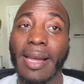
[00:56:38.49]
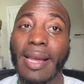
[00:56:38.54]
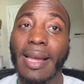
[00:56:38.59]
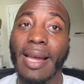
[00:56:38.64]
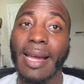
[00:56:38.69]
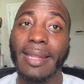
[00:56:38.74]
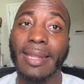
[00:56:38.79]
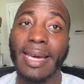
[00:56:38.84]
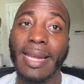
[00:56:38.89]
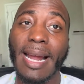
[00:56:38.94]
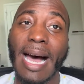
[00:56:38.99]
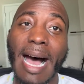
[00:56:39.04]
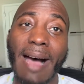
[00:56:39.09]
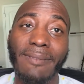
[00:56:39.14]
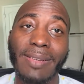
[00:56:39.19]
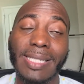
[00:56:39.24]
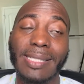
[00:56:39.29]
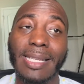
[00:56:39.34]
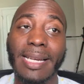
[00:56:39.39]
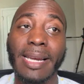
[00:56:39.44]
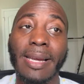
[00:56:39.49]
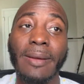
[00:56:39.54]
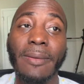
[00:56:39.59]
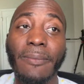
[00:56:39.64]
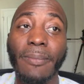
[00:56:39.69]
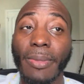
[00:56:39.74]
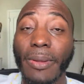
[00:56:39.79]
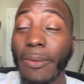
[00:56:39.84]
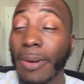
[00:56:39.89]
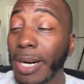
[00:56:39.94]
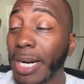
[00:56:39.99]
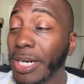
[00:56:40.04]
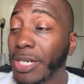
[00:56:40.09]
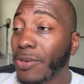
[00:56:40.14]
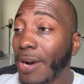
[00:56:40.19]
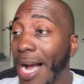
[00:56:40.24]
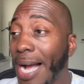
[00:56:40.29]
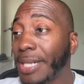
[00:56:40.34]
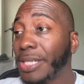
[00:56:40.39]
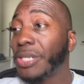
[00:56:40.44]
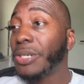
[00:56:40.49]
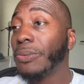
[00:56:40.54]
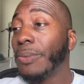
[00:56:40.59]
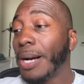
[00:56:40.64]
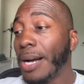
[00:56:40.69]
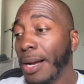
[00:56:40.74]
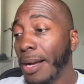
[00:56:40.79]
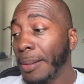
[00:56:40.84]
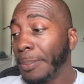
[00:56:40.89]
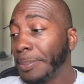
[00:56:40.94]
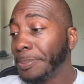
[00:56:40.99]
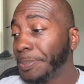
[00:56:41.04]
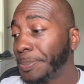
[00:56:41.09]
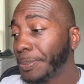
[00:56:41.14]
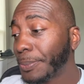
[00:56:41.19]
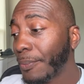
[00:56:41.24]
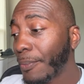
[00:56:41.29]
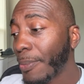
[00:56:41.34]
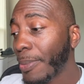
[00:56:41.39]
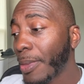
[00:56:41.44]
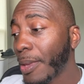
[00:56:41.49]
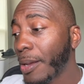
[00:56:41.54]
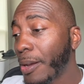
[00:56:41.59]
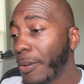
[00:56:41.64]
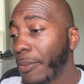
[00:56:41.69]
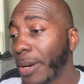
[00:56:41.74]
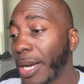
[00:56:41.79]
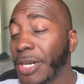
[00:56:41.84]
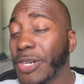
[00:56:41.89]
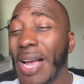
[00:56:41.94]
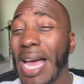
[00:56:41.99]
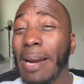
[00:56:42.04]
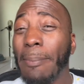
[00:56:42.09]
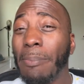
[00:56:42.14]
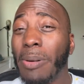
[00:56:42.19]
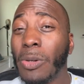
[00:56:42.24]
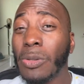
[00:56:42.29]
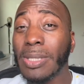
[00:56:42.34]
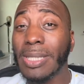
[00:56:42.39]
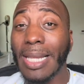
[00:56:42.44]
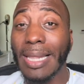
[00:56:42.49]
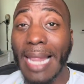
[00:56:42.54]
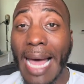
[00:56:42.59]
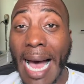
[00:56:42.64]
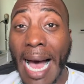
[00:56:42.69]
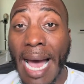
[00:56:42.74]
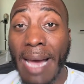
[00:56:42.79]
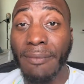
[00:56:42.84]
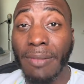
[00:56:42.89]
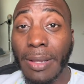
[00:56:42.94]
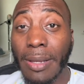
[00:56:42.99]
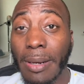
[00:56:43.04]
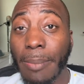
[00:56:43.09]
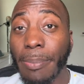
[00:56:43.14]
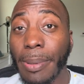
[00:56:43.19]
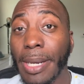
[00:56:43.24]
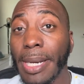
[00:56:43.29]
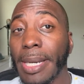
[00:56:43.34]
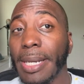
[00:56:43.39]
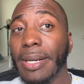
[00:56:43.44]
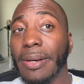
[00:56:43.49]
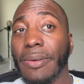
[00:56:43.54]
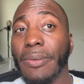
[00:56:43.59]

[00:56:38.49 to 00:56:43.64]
And then obviously we're going to try to boost the live a little bit.